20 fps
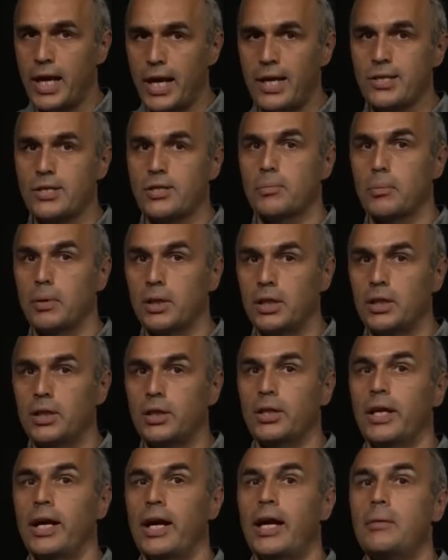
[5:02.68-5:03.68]
assembling
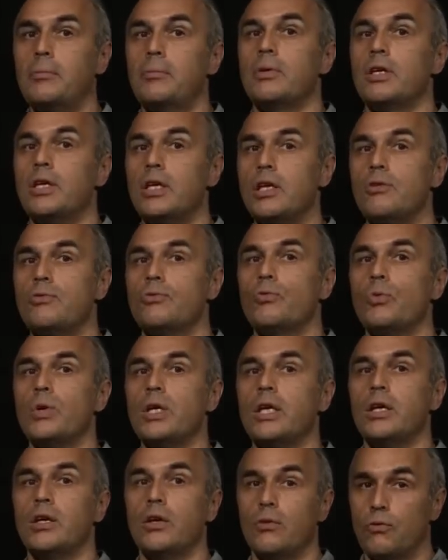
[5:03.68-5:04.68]
time if
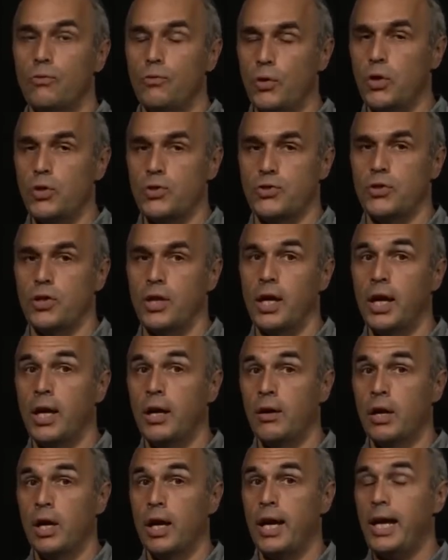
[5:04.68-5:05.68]
we, first,
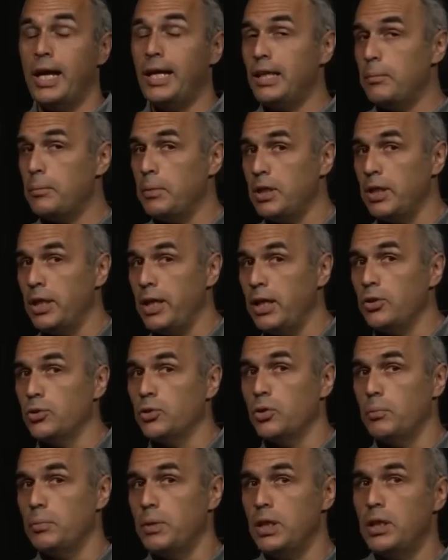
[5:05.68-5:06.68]
eliminate
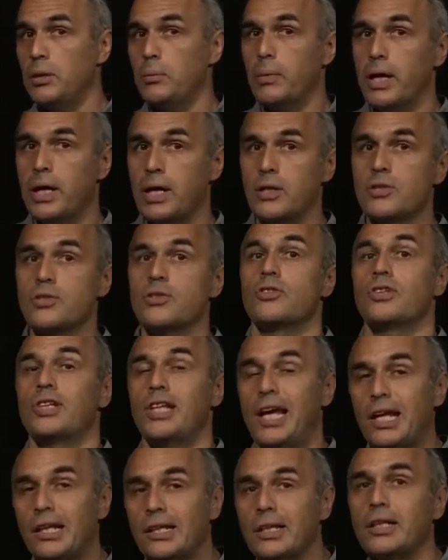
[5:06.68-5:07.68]
or minimize
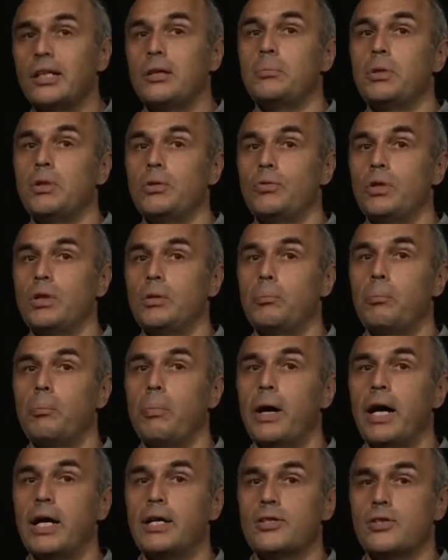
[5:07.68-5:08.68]
tangling between
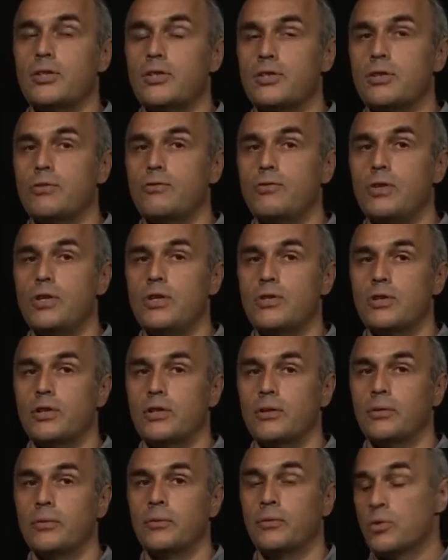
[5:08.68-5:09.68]
parts in the
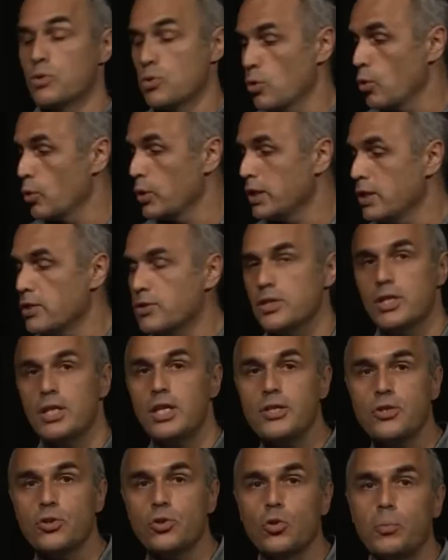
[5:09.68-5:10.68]
feather, so it is
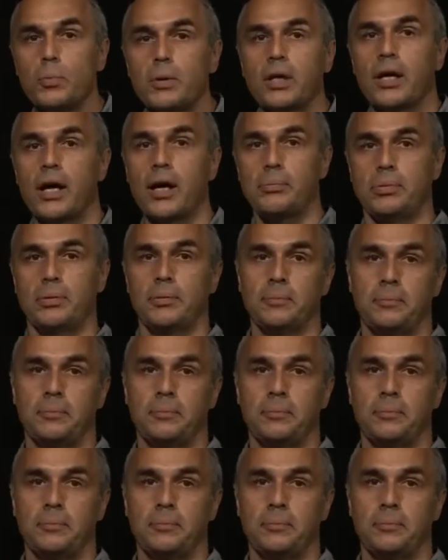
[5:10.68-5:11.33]
easy to pick up.